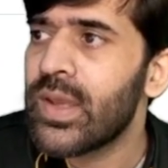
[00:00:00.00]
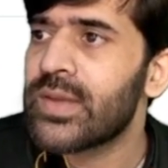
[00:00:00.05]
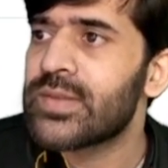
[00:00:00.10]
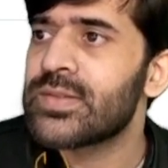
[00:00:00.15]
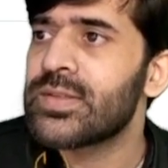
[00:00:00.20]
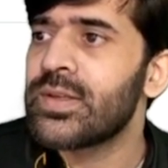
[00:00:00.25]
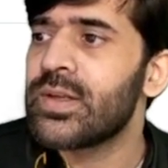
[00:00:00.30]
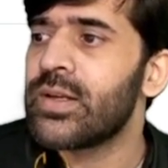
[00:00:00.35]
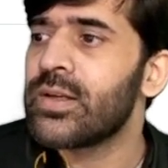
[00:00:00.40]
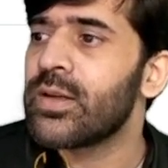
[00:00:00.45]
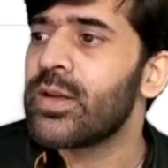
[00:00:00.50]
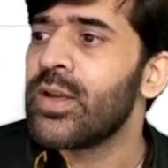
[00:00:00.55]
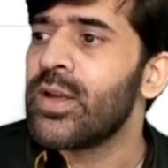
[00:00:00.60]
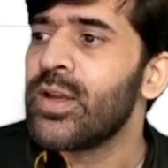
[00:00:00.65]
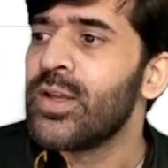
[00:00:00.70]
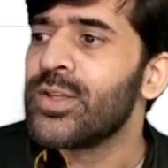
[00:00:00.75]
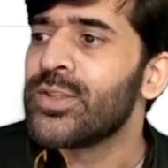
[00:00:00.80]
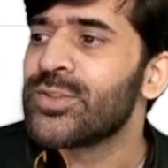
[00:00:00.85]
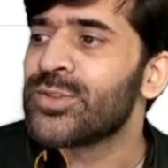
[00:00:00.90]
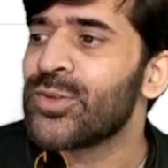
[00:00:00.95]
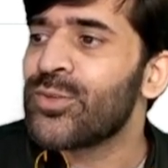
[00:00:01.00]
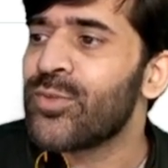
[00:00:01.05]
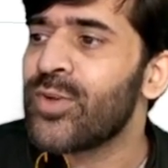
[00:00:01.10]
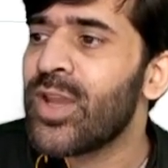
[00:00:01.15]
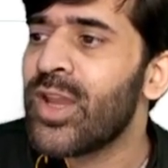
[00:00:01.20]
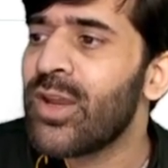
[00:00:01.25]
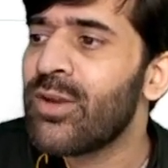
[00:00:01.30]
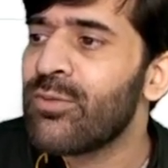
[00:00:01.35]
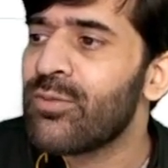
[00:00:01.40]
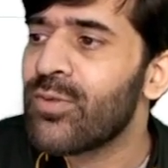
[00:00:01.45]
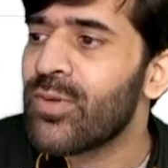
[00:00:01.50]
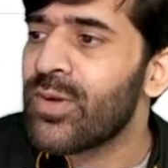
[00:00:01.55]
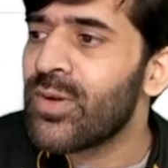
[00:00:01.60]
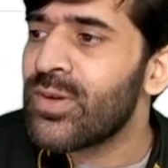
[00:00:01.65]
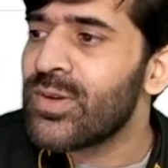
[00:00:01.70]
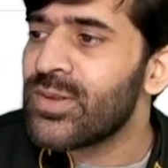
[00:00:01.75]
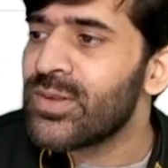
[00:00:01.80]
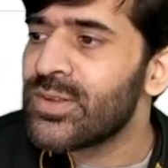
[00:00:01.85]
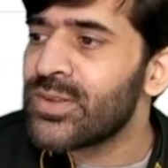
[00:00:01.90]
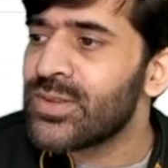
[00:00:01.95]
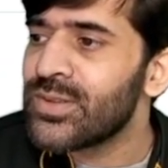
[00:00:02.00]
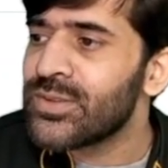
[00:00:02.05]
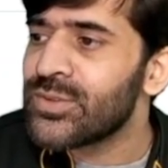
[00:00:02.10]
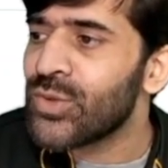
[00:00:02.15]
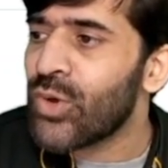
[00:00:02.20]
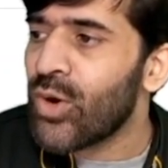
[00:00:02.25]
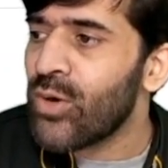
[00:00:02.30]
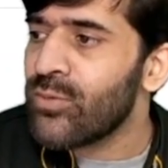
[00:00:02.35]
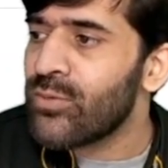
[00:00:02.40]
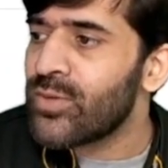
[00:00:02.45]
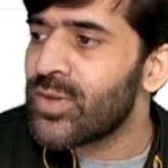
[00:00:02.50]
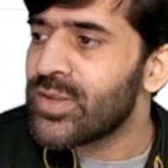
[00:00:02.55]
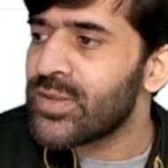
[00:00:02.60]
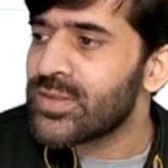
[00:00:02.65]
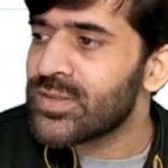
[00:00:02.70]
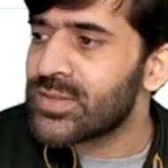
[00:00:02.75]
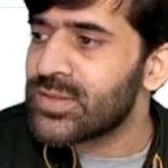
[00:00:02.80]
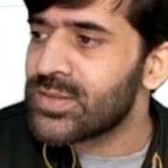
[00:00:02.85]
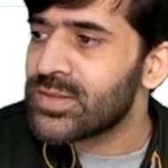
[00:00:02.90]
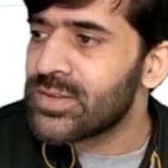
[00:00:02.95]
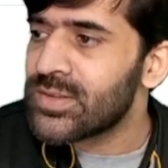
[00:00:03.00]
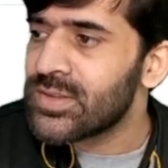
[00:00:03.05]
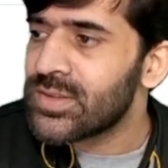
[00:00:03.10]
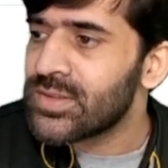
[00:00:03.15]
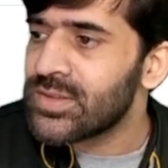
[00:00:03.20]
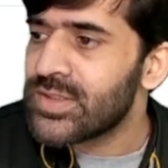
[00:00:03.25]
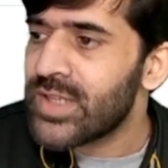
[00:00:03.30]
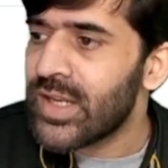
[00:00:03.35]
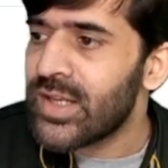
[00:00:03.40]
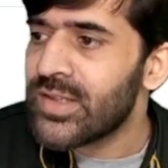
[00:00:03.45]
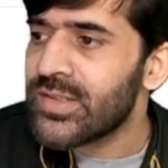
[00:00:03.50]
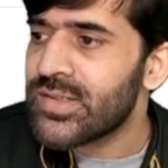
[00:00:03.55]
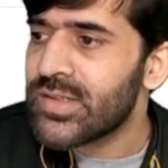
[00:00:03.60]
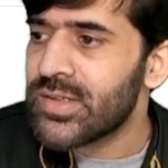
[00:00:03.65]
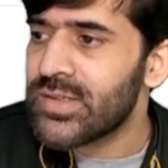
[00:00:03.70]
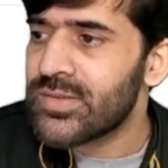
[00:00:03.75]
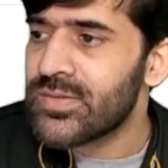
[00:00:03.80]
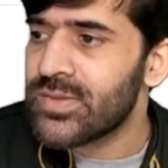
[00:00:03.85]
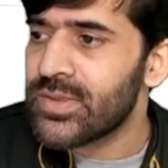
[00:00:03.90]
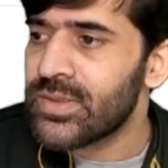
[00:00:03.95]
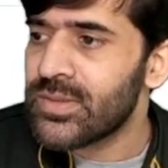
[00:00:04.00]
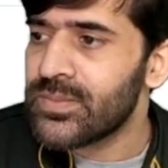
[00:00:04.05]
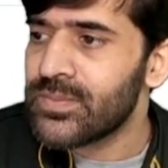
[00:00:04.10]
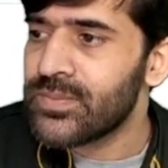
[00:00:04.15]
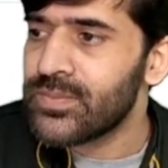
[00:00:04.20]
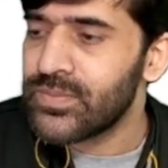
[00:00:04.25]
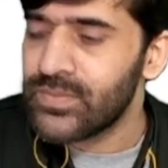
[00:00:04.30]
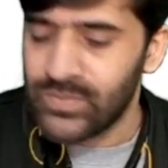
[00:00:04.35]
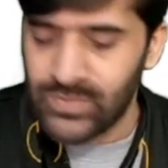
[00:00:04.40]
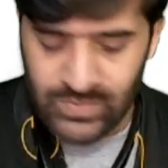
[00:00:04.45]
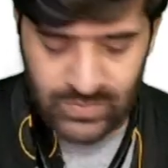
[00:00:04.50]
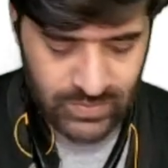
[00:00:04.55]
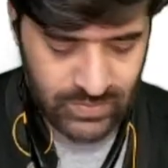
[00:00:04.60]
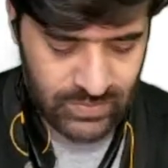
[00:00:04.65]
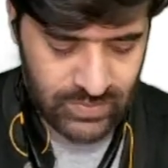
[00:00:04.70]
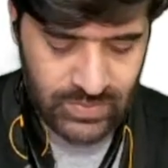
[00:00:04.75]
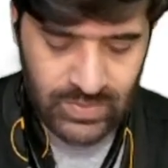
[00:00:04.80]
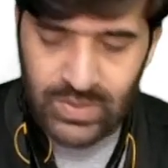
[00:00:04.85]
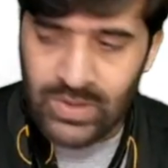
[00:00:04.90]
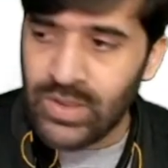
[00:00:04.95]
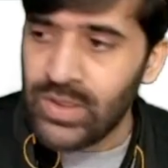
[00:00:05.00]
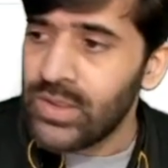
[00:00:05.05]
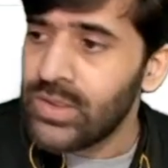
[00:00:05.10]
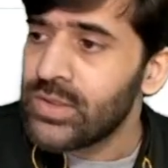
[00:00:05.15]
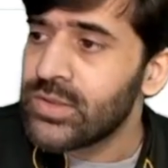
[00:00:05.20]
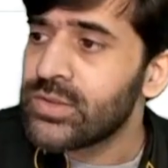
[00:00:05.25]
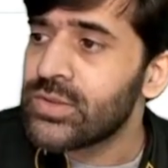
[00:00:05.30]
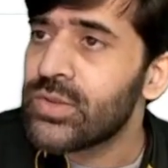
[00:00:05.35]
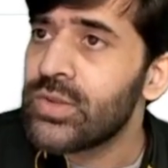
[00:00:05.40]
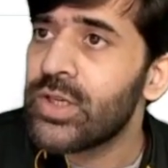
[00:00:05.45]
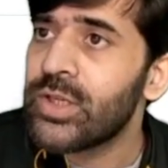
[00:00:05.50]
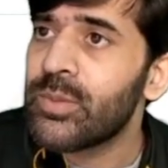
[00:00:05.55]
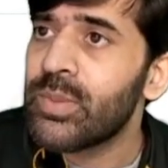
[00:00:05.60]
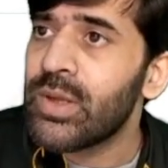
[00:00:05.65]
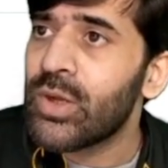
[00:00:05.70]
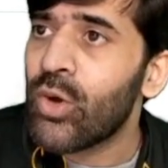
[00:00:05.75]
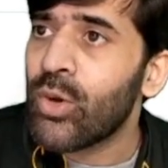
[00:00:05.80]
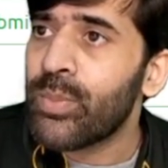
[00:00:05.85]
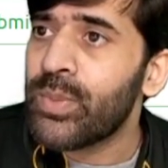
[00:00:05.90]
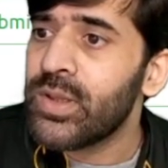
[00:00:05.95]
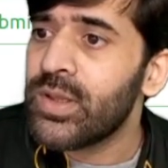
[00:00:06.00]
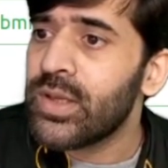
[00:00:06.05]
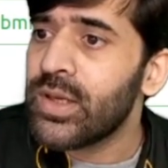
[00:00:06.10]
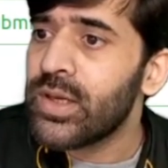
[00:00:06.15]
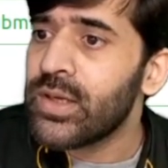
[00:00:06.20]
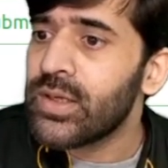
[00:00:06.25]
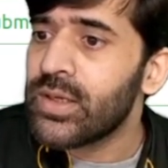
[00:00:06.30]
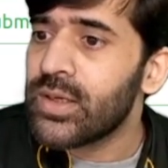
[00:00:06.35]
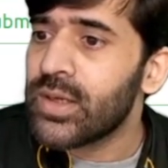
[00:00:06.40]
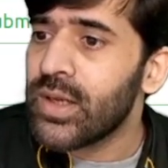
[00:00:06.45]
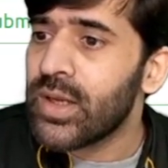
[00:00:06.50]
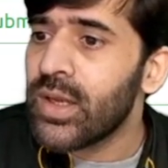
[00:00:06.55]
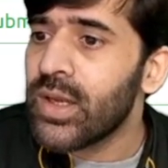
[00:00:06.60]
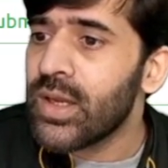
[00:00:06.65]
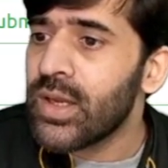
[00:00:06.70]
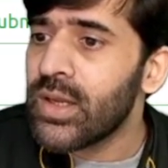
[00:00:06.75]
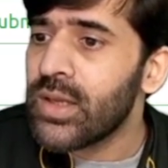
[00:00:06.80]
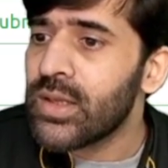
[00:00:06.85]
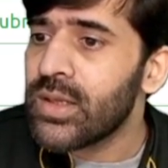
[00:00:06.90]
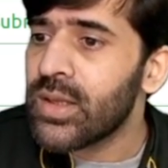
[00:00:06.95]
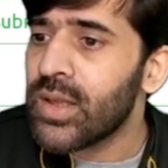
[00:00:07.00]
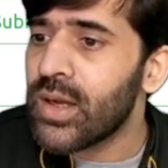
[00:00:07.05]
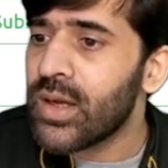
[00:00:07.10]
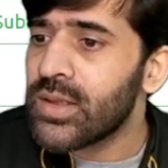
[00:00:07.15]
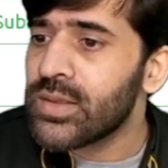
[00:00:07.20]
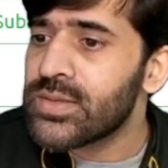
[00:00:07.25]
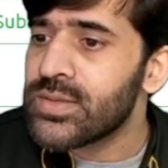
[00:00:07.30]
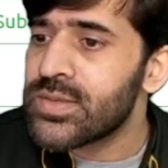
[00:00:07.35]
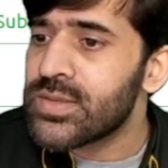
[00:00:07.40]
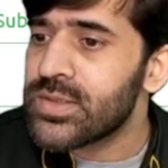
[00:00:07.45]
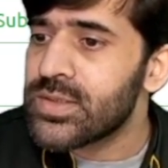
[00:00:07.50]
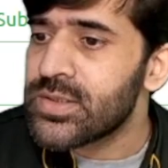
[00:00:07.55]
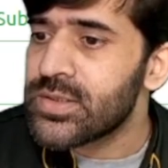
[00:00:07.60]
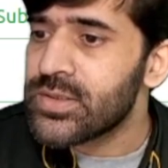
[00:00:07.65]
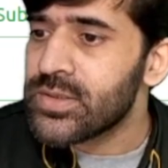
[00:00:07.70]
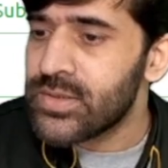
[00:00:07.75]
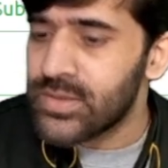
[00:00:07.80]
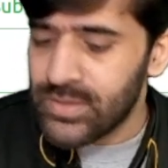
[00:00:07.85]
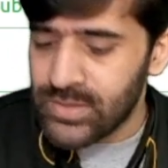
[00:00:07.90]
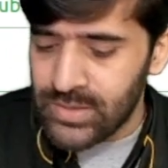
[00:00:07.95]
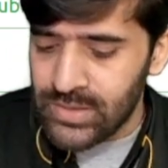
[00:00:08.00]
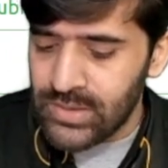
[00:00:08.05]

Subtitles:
excellent. So we have solved this challenge as well. So let me copy that and answer.